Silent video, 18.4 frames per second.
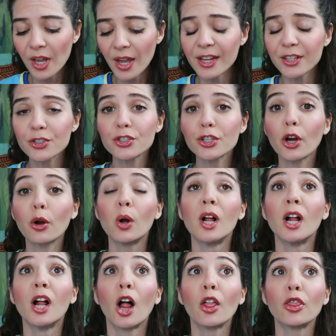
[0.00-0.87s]
And so
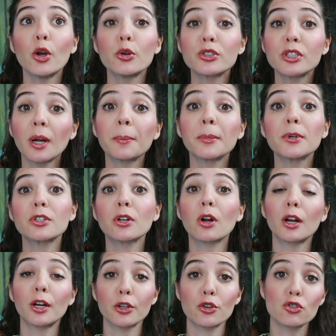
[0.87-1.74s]
those numbers
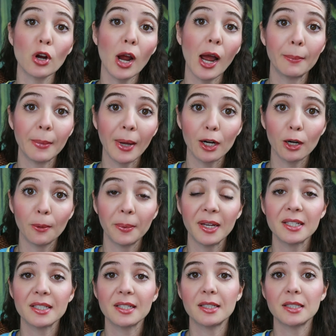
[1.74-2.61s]
are on a dry matter
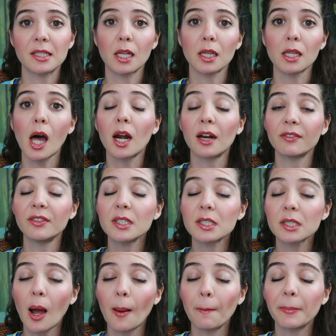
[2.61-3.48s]
basis, and a lot of
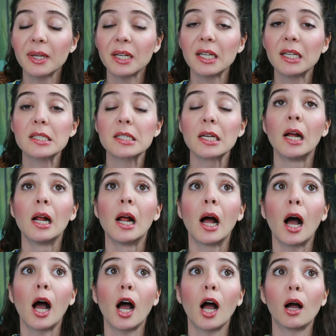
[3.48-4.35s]
these companies,
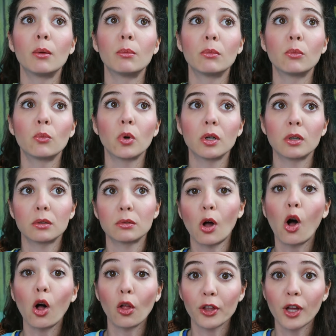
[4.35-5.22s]
um,
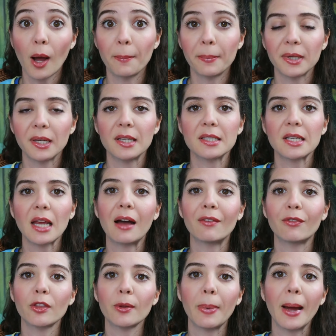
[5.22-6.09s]
well, all the companies
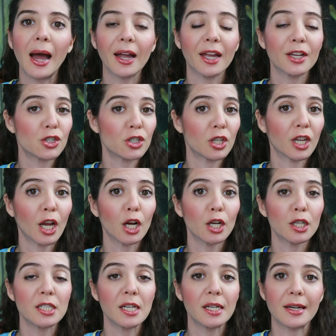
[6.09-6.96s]
have on the package the
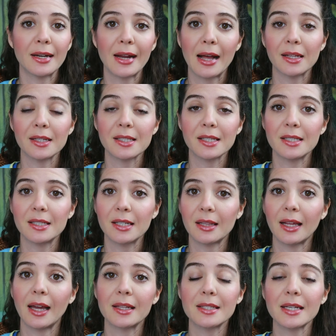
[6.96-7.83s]
guaranteed analysis,
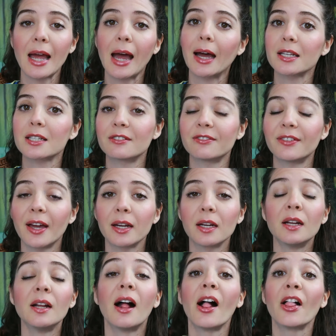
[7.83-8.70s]
and that's
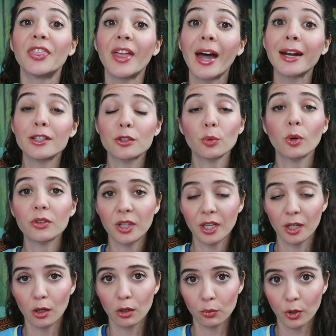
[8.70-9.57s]
as-fed. That is what
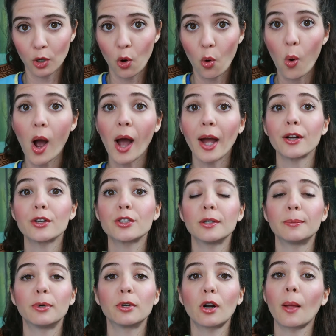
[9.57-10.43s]
they are
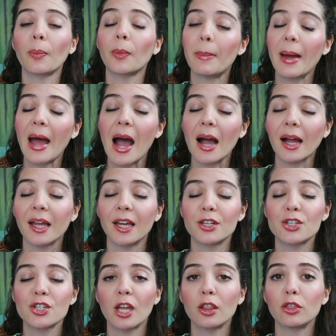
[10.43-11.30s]
required to put on the
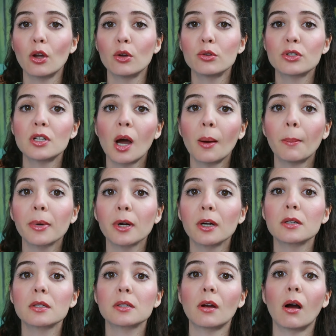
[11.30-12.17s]
package, and those
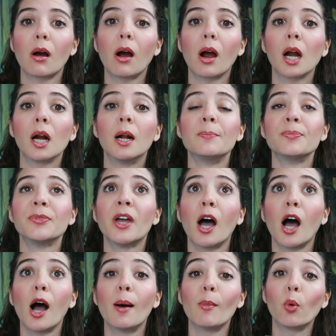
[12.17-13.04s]
numbers are
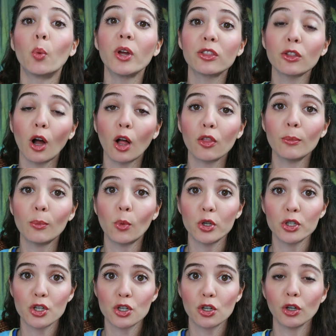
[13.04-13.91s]
um, with all the
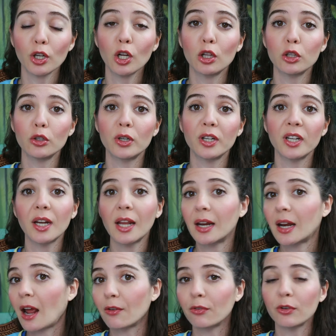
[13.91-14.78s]
moisture included,
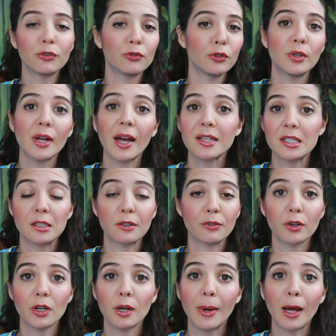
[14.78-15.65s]
and every food has
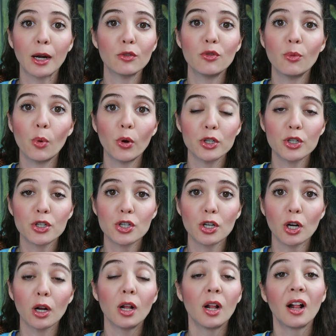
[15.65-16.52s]
different amount of
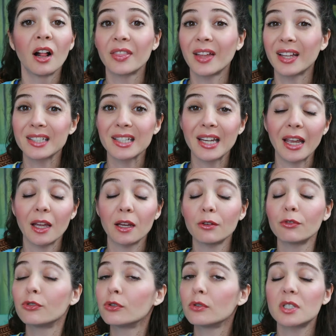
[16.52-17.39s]
moisture. That's
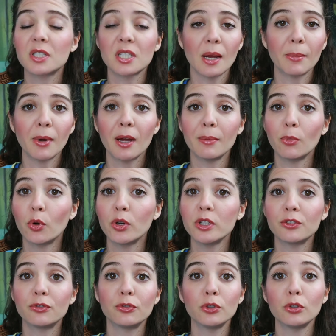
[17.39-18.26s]
canned food,
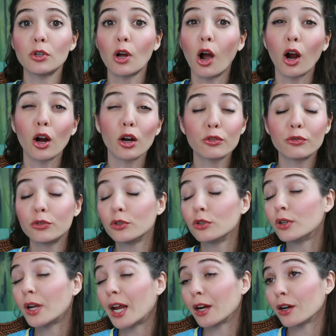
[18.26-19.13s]
semi-moist food, hard
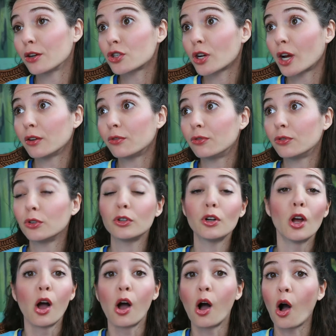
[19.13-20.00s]
food, air-dried
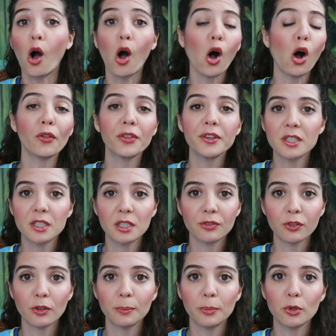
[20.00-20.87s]
food. All these
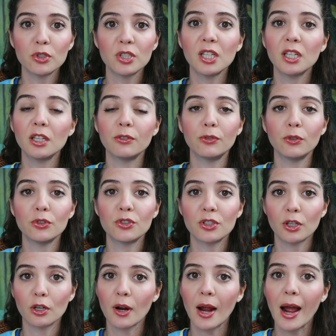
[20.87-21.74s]
different boutique
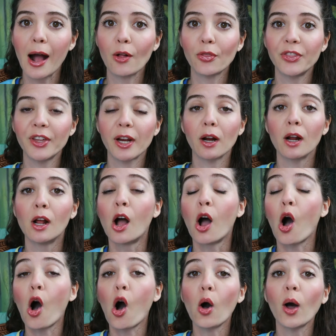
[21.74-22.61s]
foods that are out there
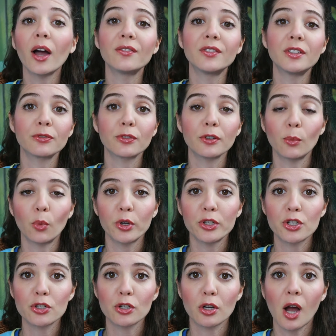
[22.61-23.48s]
all have different
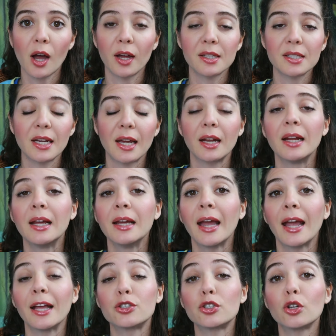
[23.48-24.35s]
moisture content.
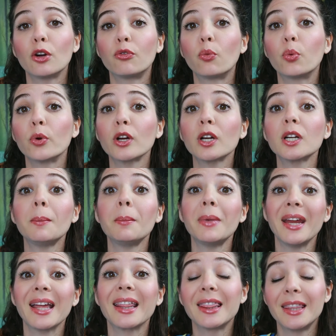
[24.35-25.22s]
And so if we're gonna
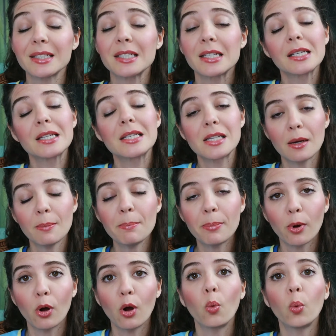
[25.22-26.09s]
make this
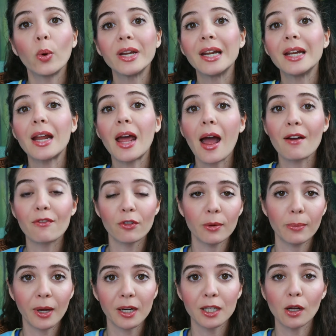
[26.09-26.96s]
simple, we need
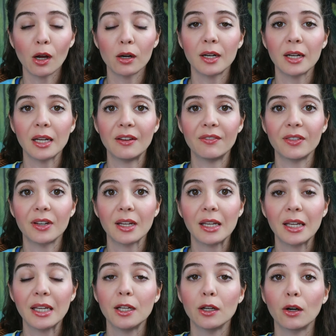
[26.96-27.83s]
everybody on an even
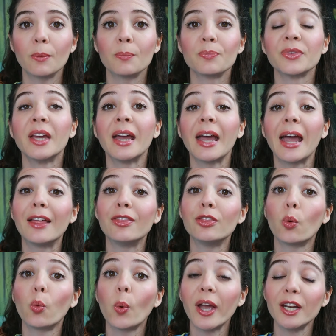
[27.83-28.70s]
keel.
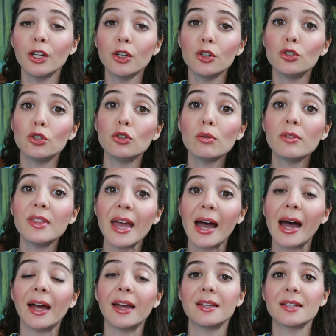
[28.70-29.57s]
And the way to do
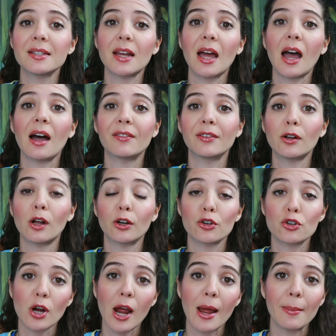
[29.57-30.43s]
that is to have it
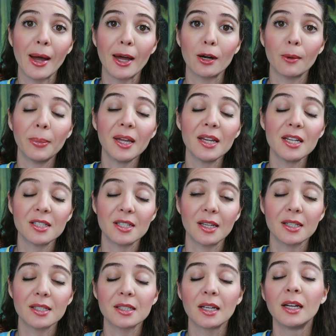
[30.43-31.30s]
on a dry matter
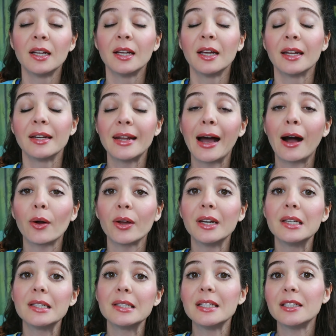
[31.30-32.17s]
basis. Now,
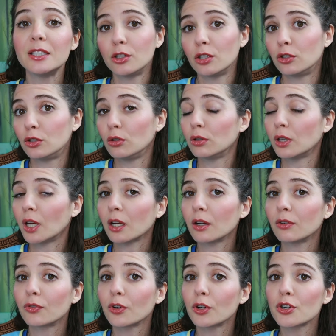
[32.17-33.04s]
it is easy to do
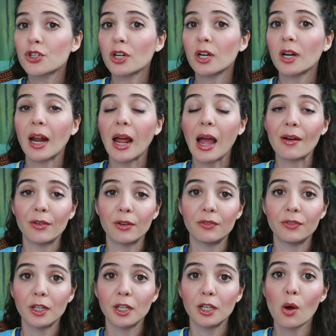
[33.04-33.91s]
that conversion, and I have
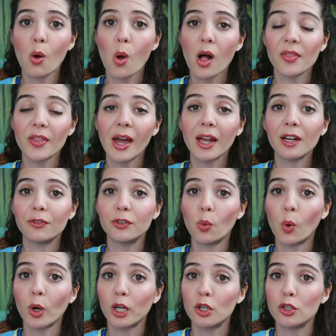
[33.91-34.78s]
a video on that if
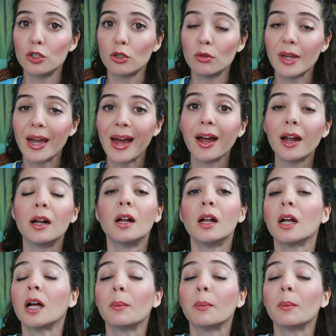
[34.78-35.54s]
you wanna do that.